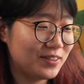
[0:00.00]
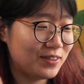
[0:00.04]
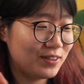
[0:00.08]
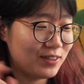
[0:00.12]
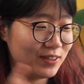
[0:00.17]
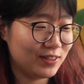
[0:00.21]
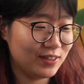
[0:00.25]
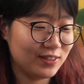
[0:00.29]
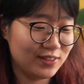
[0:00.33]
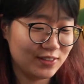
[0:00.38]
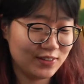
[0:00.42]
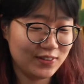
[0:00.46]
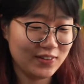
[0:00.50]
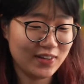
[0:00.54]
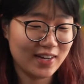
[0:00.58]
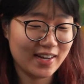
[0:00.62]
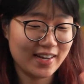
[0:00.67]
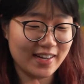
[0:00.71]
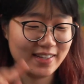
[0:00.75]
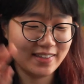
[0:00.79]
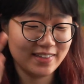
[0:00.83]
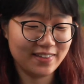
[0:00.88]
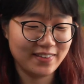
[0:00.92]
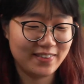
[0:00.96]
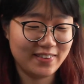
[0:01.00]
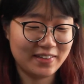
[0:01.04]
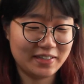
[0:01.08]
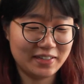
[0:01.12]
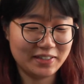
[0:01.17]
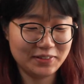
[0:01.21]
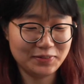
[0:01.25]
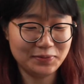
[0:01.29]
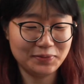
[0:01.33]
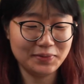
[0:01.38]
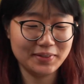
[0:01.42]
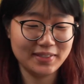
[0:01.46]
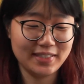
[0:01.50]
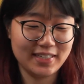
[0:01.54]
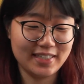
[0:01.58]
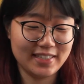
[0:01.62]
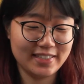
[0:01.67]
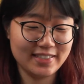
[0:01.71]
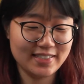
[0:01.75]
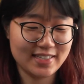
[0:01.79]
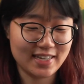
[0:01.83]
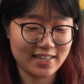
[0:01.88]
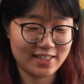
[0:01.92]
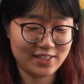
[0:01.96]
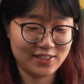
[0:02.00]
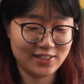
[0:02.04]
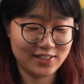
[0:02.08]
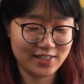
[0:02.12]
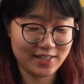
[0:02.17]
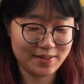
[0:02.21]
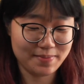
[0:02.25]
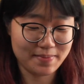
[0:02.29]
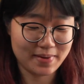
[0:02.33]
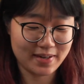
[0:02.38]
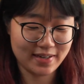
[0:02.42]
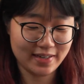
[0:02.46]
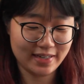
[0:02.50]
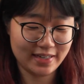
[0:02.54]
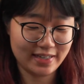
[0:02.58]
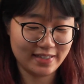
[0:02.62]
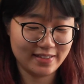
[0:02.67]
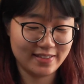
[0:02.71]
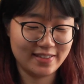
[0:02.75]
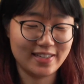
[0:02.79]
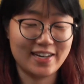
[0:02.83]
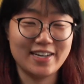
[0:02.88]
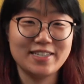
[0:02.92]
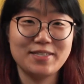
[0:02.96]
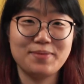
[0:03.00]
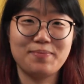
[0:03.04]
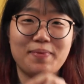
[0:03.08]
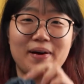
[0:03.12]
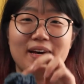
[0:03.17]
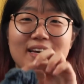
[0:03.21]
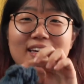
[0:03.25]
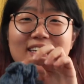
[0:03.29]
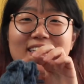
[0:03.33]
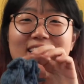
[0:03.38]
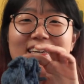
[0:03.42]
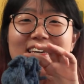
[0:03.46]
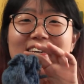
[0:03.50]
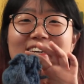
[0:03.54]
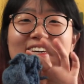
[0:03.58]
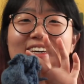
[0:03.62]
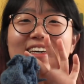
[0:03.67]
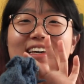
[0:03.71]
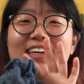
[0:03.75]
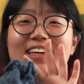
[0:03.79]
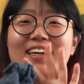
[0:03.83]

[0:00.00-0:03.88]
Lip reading: two, and the third one is actually my dice bag.